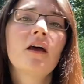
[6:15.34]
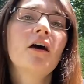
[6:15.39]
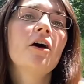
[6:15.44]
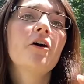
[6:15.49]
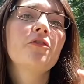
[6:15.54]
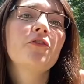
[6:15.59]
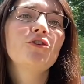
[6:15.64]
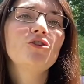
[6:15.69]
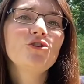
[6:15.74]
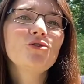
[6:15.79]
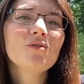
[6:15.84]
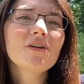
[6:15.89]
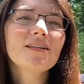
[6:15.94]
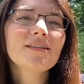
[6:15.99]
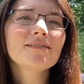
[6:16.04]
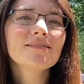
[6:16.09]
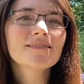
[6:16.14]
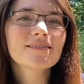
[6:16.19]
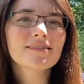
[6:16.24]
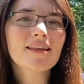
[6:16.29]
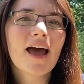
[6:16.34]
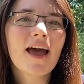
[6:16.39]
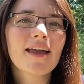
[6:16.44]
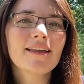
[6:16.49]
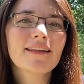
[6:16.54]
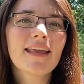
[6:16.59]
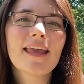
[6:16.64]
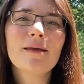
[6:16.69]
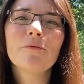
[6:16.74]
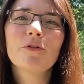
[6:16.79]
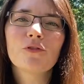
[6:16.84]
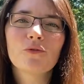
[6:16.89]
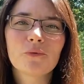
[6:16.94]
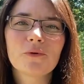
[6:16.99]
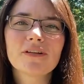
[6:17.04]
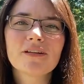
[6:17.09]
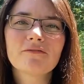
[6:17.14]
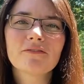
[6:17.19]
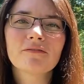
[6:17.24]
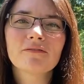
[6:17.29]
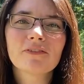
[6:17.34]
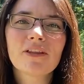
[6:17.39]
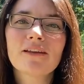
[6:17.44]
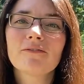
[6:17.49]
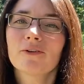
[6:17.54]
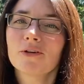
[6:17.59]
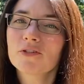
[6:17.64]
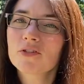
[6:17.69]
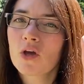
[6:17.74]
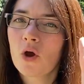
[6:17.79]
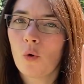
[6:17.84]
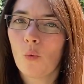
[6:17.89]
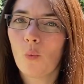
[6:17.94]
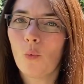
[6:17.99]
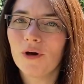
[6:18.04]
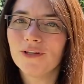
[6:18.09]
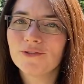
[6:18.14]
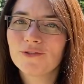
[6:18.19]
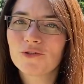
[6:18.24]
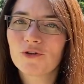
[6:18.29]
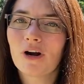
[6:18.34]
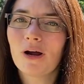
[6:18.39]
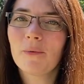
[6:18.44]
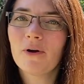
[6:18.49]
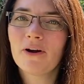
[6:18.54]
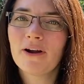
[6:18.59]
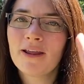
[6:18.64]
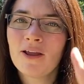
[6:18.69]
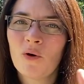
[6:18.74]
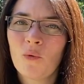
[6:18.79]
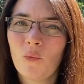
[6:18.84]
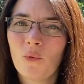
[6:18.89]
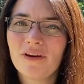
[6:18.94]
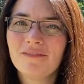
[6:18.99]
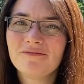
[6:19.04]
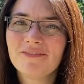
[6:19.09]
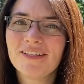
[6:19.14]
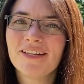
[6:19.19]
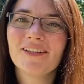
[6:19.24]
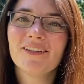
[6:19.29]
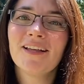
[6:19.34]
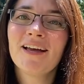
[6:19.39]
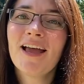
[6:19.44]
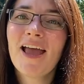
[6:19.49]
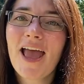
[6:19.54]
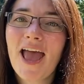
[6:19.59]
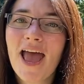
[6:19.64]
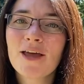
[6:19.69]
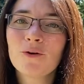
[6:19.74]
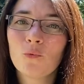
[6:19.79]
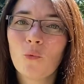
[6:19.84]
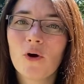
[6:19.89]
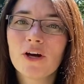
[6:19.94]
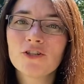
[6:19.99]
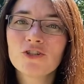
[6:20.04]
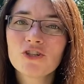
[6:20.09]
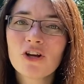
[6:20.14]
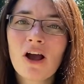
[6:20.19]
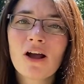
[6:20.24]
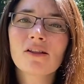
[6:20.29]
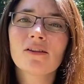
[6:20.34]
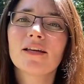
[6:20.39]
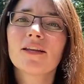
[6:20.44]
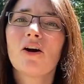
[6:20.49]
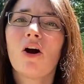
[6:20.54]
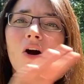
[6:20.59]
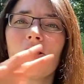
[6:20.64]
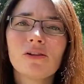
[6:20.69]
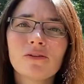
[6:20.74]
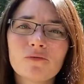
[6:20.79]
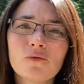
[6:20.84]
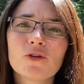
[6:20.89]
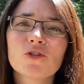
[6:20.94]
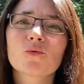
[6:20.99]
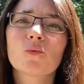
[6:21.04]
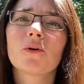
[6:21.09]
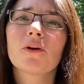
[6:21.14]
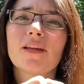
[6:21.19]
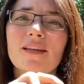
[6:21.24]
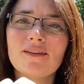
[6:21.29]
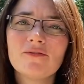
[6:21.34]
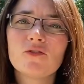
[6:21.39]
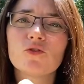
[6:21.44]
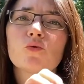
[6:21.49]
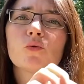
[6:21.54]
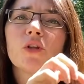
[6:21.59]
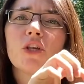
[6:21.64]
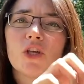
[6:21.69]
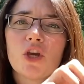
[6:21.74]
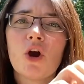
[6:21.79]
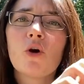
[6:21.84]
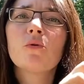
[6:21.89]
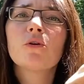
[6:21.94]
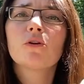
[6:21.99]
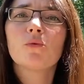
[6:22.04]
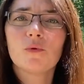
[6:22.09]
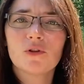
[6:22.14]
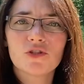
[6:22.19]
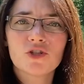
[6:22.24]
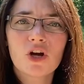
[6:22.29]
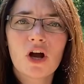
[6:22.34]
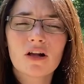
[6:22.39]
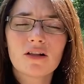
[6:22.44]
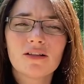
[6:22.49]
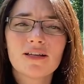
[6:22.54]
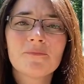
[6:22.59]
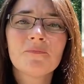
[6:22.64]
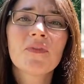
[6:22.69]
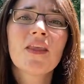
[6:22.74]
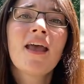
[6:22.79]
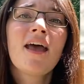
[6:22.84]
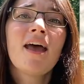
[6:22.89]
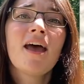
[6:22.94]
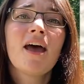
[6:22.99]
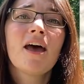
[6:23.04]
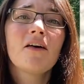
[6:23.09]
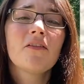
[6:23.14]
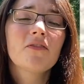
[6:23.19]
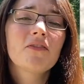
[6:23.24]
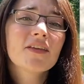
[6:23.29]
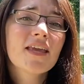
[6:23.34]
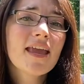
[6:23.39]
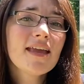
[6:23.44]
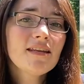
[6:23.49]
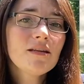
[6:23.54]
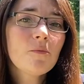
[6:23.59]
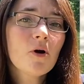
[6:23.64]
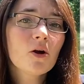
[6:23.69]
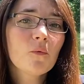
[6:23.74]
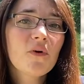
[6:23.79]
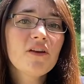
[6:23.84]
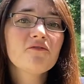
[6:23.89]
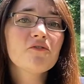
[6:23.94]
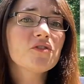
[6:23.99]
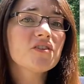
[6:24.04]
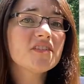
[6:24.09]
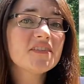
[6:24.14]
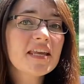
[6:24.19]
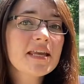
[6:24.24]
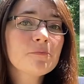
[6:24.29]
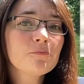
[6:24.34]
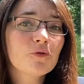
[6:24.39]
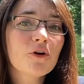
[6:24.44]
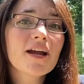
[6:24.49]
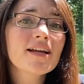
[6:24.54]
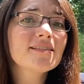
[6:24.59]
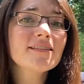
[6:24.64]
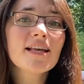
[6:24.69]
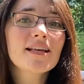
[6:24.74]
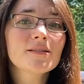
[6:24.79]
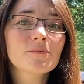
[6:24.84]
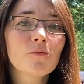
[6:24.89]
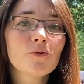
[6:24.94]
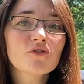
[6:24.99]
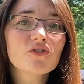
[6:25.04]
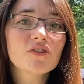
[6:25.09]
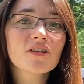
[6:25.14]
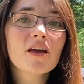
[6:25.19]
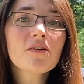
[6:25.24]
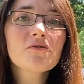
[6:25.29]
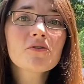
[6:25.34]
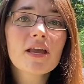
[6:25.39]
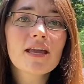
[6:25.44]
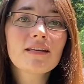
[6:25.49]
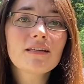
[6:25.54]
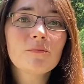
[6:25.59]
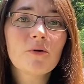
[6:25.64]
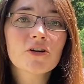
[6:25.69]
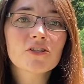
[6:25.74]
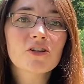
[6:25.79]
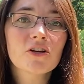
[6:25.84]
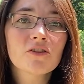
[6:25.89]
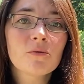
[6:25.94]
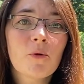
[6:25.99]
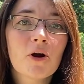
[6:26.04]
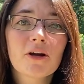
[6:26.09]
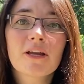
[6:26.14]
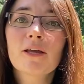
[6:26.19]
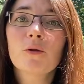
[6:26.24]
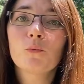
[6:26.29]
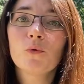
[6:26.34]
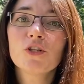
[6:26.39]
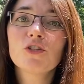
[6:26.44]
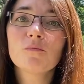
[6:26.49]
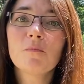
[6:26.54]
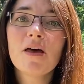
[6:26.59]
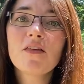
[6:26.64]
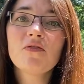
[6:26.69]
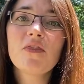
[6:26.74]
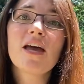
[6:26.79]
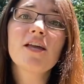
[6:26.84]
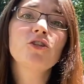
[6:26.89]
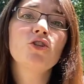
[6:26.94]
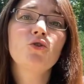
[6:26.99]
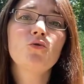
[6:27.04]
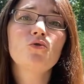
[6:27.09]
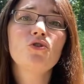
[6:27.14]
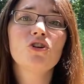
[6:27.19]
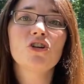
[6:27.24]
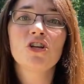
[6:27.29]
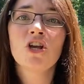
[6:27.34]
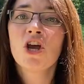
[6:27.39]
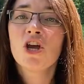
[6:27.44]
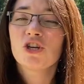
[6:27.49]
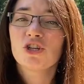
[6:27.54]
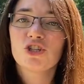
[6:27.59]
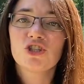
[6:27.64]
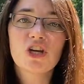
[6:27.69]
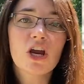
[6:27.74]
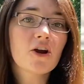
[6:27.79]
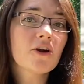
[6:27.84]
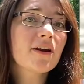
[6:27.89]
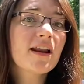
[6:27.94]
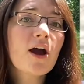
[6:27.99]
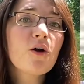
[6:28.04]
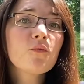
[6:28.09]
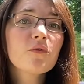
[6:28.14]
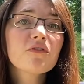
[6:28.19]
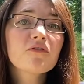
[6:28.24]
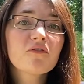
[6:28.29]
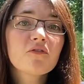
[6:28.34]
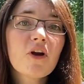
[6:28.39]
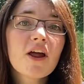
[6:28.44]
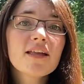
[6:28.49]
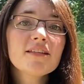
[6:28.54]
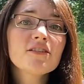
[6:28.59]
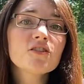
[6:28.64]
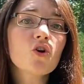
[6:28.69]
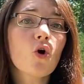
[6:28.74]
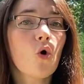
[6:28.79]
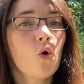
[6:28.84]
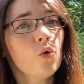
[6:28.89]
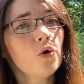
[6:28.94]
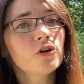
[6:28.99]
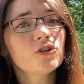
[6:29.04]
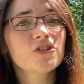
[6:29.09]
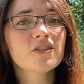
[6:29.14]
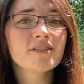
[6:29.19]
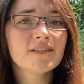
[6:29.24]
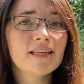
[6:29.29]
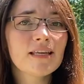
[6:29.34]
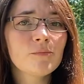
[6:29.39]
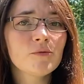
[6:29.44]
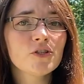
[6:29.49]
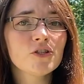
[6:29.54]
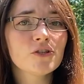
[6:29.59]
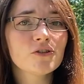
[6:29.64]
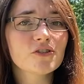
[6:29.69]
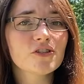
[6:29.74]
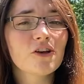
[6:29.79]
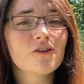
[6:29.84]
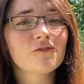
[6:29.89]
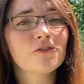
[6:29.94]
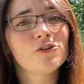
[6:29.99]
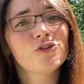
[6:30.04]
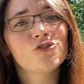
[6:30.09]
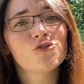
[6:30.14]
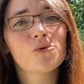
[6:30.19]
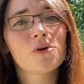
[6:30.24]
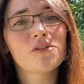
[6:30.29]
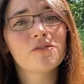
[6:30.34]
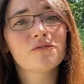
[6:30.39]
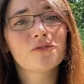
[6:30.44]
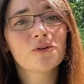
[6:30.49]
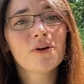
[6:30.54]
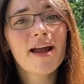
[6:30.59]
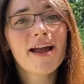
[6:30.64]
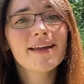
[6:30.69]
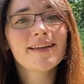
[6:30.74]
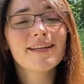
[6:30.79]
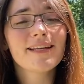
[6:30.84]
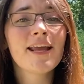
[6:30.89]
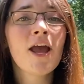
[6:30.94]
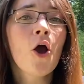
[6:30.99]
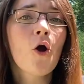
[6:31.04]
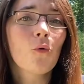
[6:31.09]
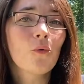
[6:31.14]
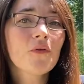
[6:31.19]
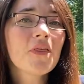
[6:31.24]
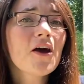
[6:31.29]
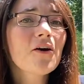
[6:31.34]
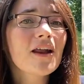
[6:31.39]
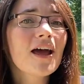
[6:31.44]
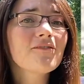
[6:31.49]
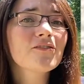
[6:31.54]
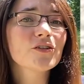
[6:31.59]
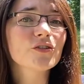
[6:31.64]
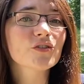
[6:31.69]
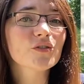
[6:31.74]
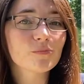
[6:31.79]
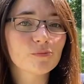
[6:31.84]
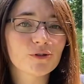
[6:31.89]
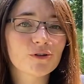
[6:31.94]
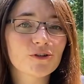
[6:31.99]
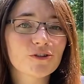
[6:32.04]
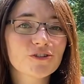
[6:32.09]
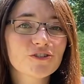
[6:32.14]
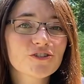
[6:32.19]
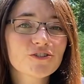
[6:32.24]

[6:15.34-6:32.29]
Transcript: The nougat inside came in 3 different flavors: 1 strawberry, 1 vanilla, and 1 chocolate, all of which were individually coated with chocolate. The candy bar went for the same price as most of the other candy bars on the market, which meant that you could share it out with friends or just keep it to yourself and enjoy the variety without having to splurge.